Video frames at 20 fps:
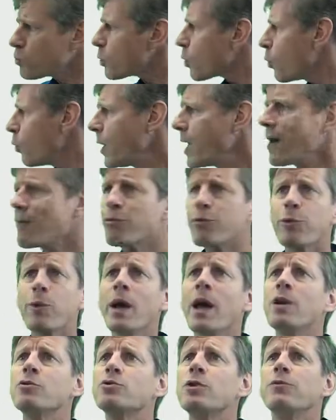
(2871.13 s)
We had
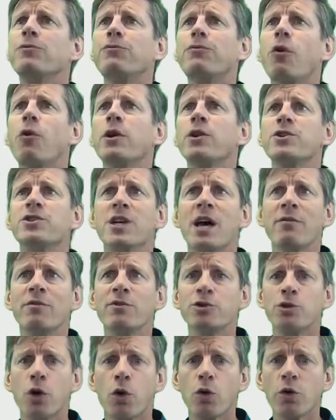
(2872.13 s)
347
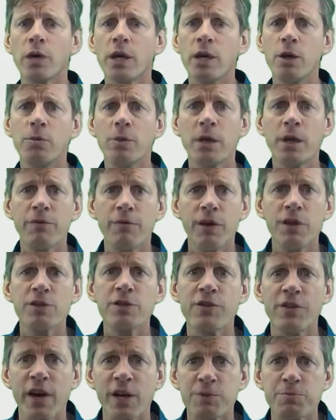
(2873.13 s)
total cumulative years
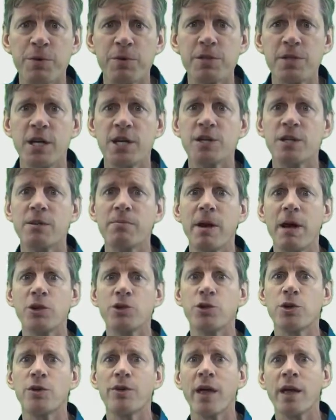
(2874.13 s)
of expertise to make
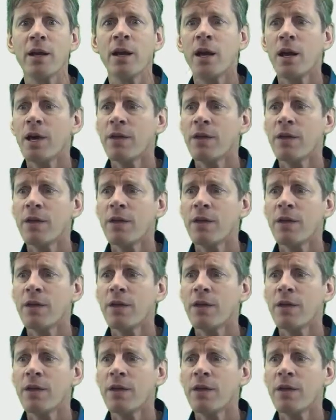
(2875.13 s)
sure that